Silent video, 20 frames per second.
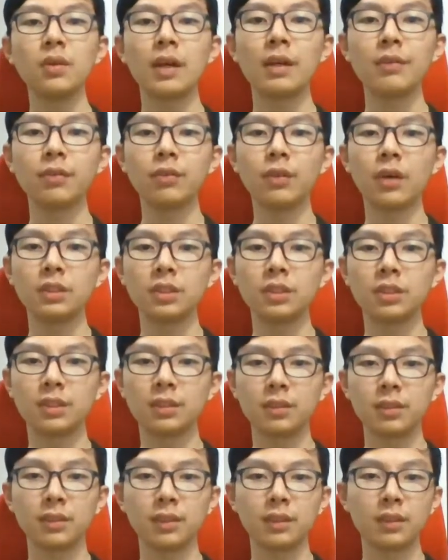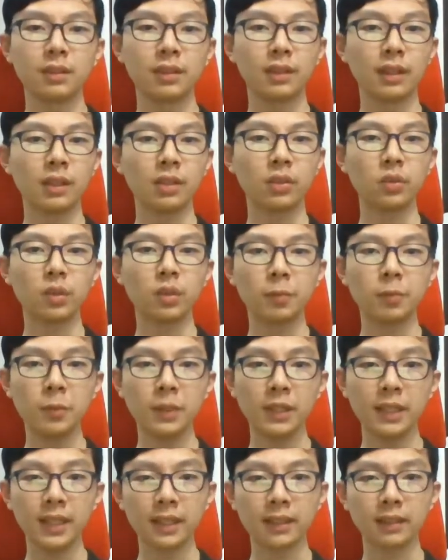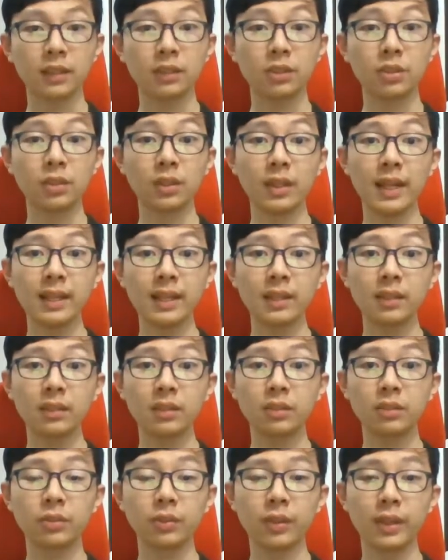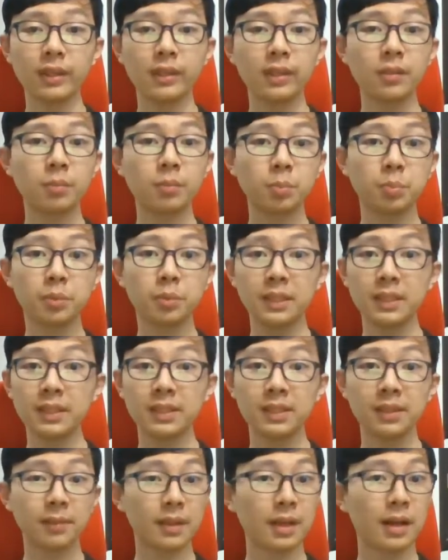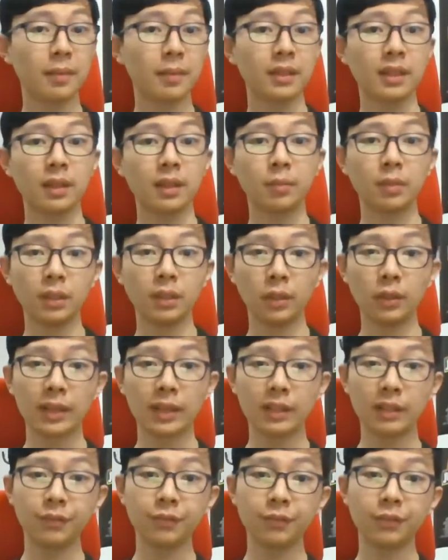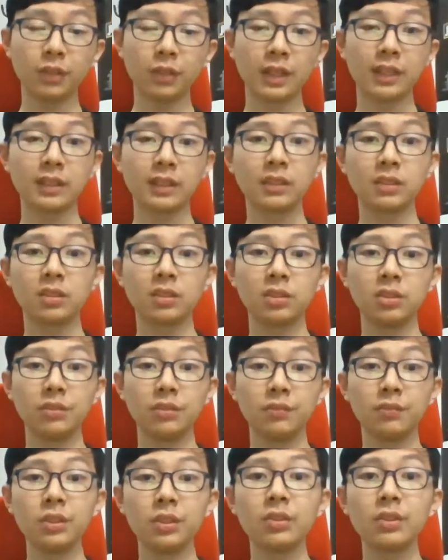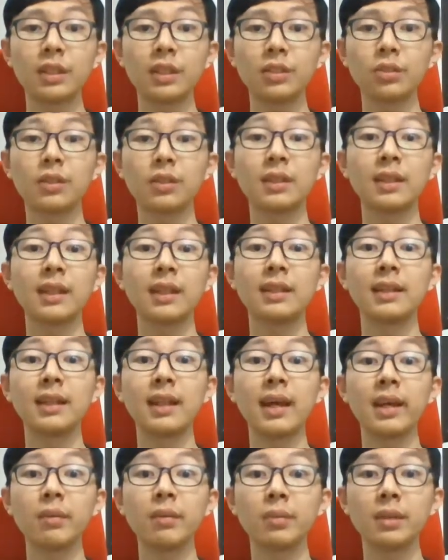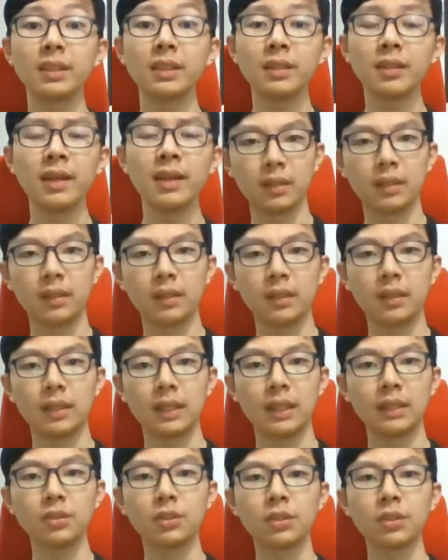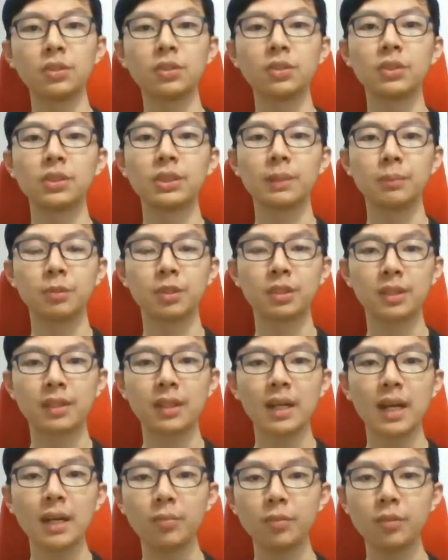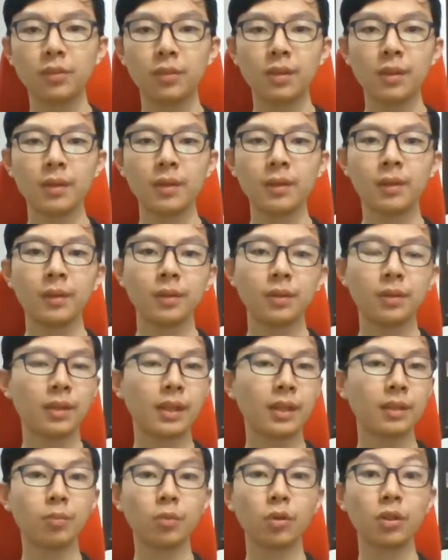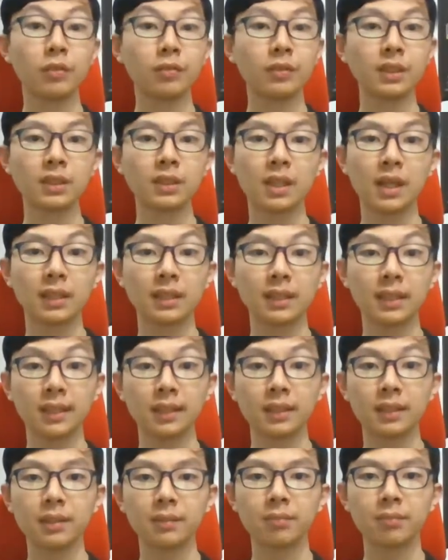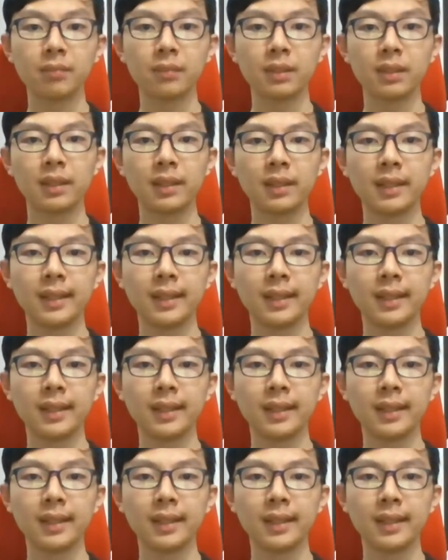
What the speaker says: So, have you watched The Kid Who Would Be King? Did you like it? Did you hate it? Please comment down below. And if you like this review, then you could hit the like button. And you could also subscribe to get more of this content.